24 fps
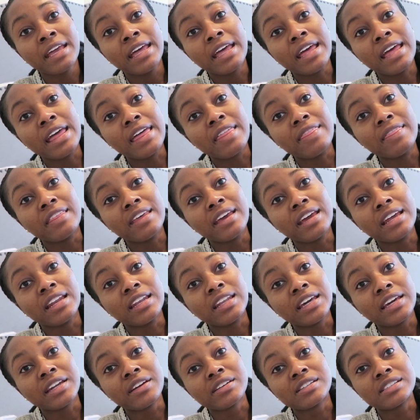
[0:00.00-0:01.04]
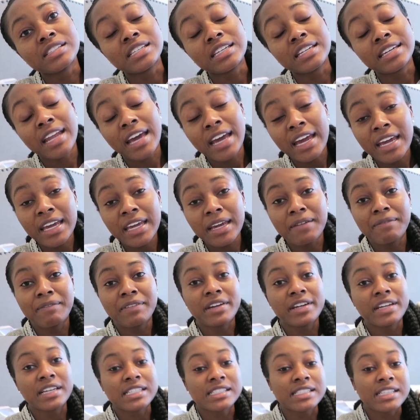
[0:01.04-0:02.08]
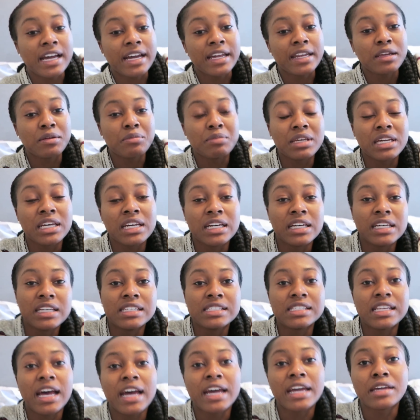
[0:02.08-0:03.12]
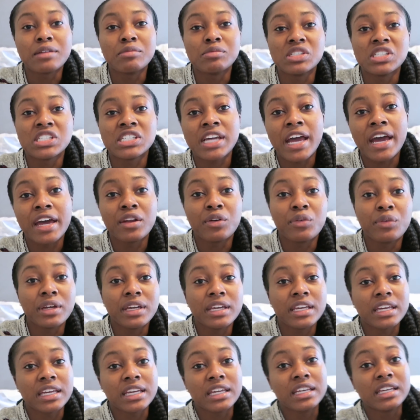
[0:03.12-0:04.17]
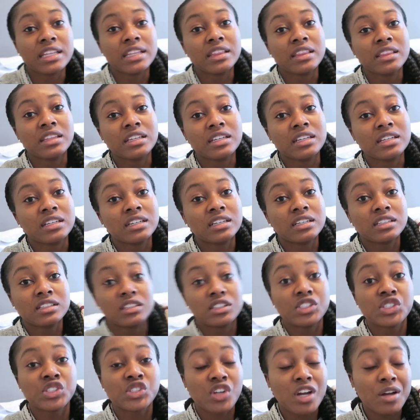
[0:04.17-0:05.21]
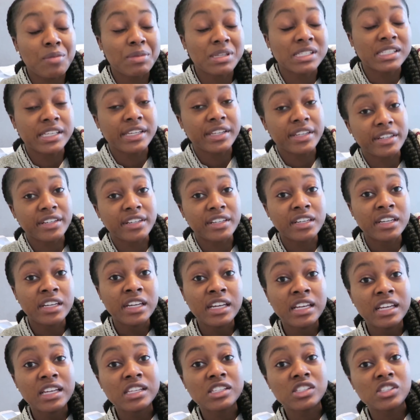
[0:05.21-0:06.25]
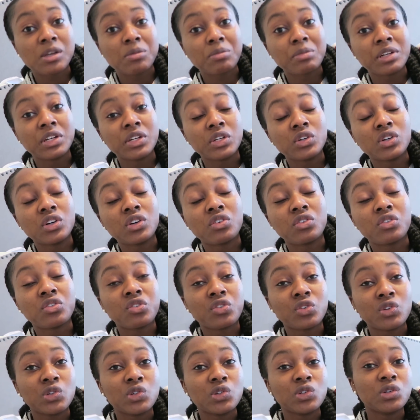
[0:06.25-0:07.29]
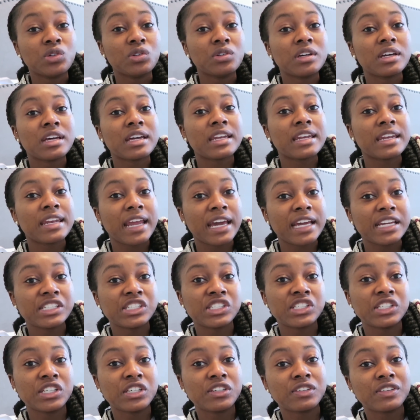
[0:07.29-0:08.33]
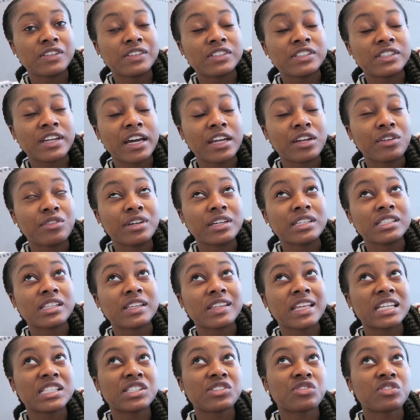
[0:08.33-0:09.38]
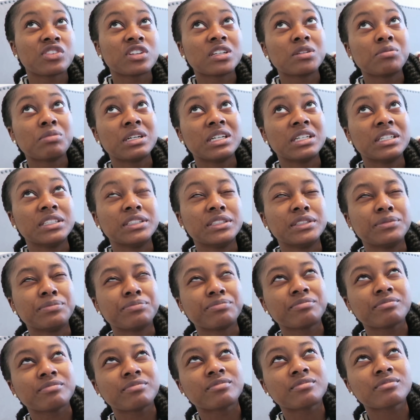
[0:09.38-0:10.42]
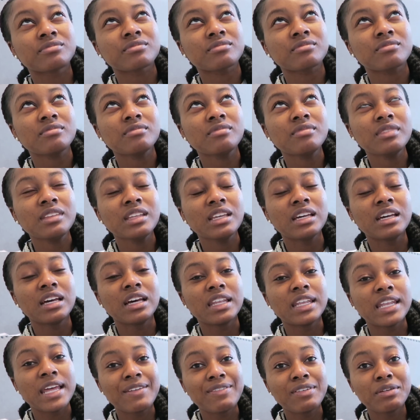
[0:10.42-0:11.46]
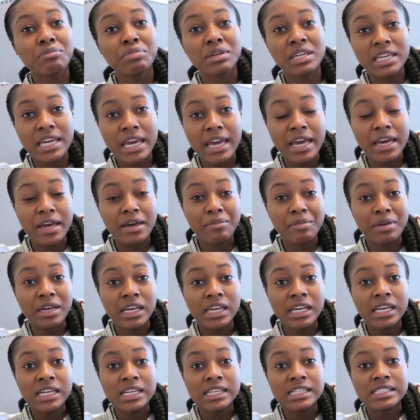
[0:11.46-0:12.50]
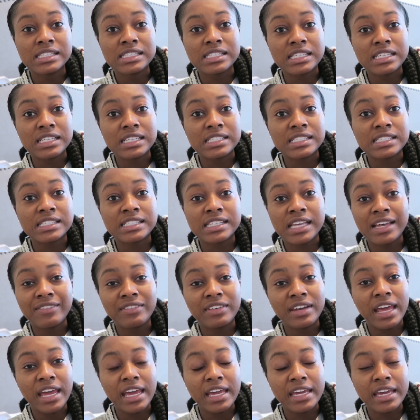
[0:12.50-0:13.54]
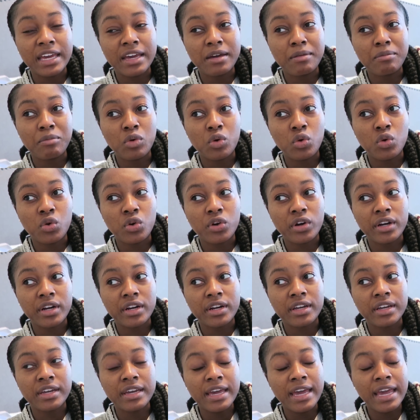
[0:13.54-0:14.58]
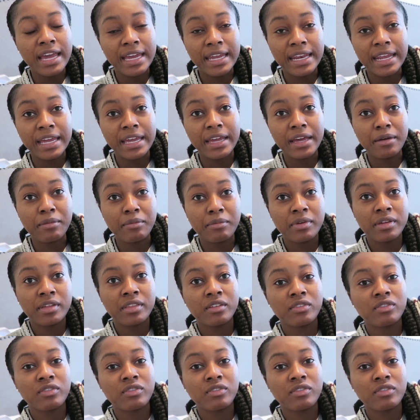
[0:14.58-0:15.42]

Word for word: and then later tonight i'm very excited because i am shadowing in the the trauma center so i'm gonna do a full night shift of shadowing so that's from um 11 p.m to 7 a.m or 8 a.m the